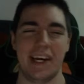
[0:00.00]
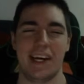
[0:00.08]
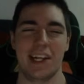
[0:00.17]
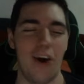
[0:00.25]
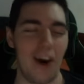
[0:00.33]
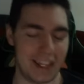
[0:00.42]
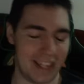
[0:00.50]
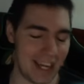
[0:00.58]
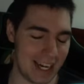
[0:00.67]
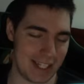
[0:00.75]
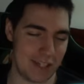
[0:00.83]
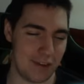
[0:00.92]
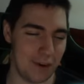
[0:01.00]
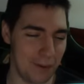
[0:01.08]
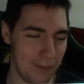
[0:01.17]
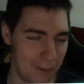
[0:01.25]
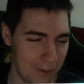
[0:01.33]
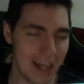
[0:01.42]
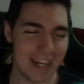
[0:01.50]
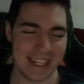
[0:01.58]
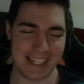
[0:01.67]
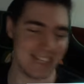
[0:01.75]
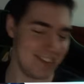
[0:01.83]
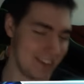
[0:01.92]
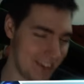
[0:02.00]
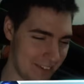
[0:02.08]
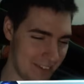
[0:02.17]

Clog decks too, so you're